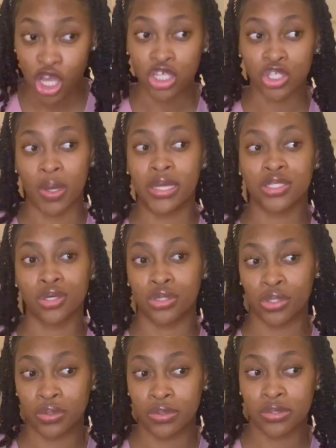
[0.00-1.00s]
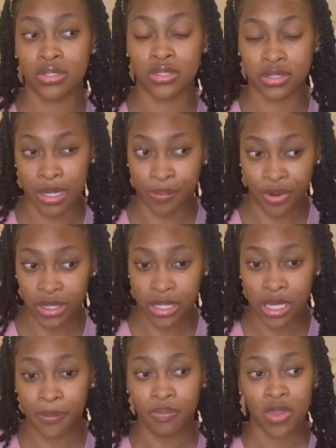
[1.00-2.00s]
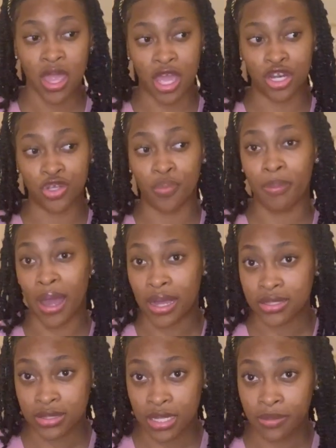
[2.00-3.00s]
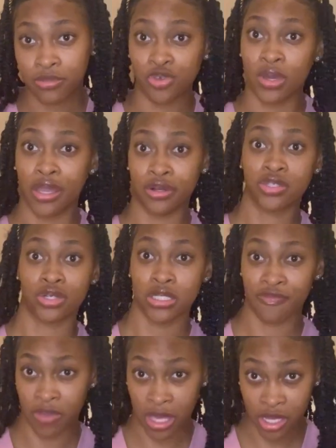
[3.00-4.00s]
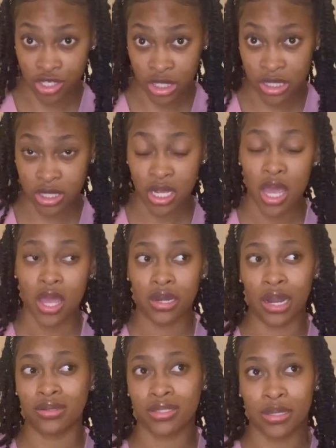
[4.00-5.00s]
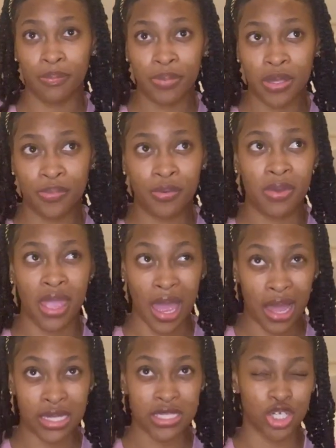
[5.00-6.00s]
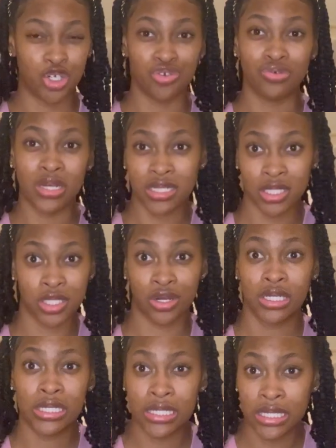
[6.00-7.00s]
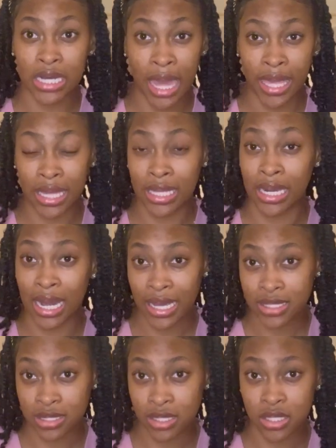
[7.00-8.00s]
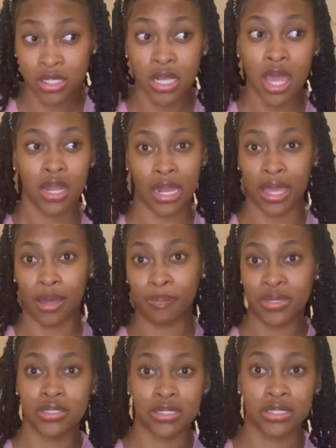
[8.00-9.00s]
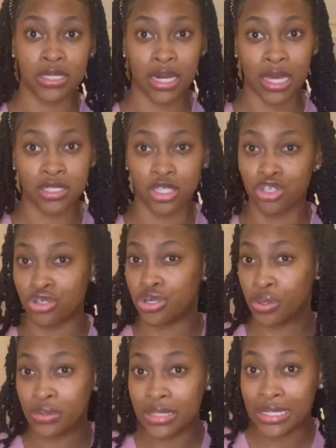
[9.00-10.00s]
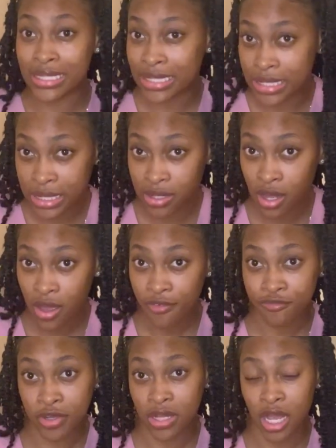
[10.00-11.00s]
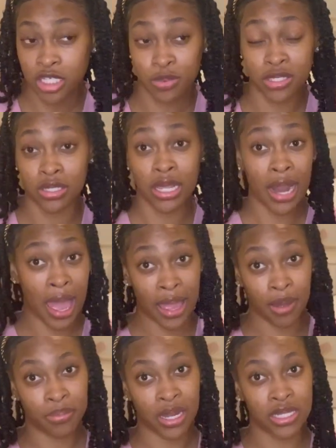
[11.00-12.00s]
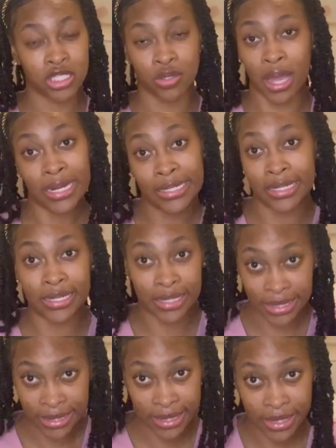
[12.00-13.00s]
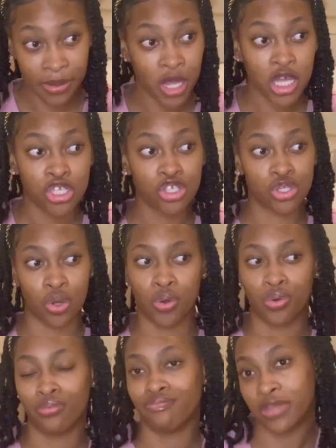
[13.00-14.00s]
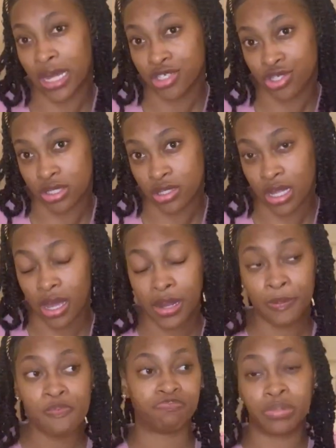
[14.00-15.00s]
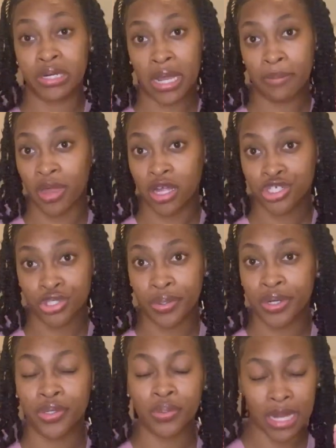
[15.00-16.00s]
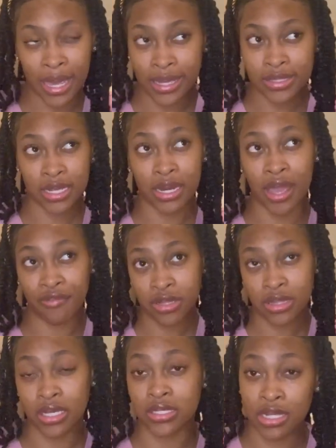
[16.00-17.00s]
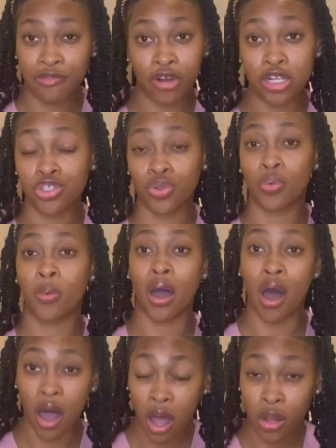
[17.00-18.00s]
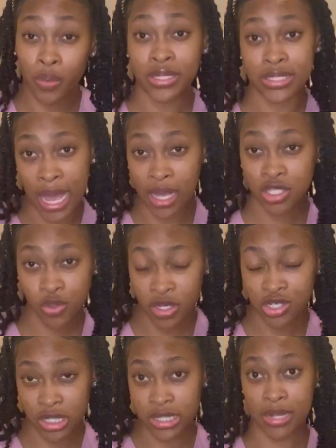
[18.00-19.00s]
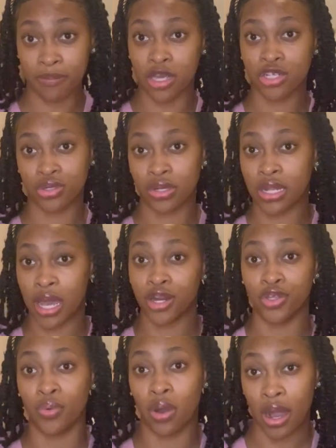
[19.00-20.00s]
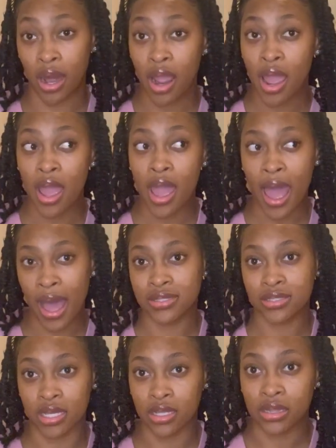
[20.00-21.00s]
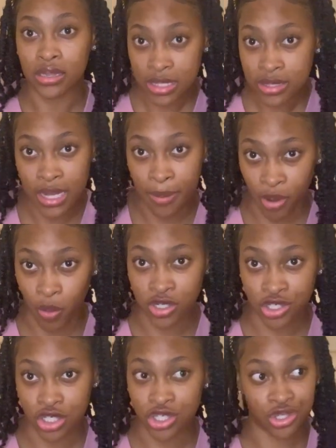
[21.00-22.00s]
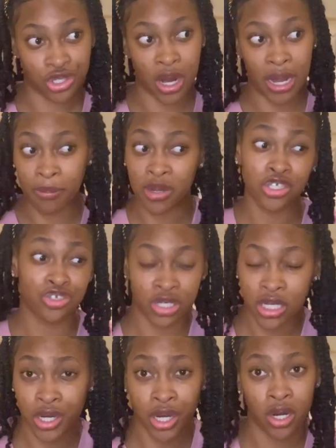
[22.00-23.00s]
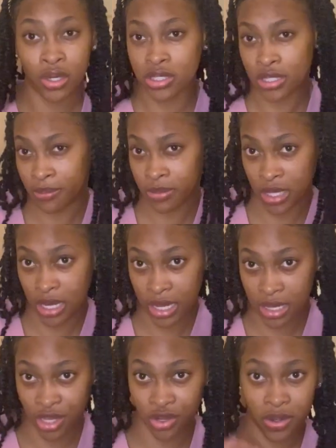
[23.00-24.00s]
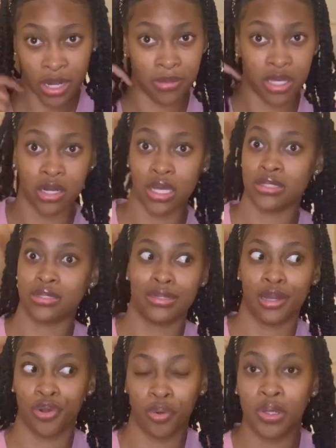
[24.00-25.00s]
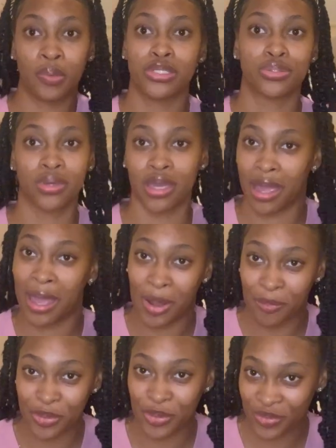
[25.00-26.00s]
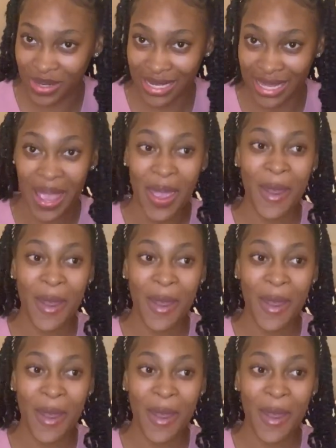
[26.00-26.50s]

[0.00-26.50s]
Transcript: So I took those separately, and you pass them, you get your certifications. Now, some people may ask, do you necessarily need like a license, like a PCT license? You don't need it. For the hospital that I applied to, I didn't need it. So that's just that. But I'm not sure. Like I said, everything is different. So always ask questions and make sure that you are asking these type of questions to your administrator or something like that, you know what I mean, because they're the only ones who can help you really.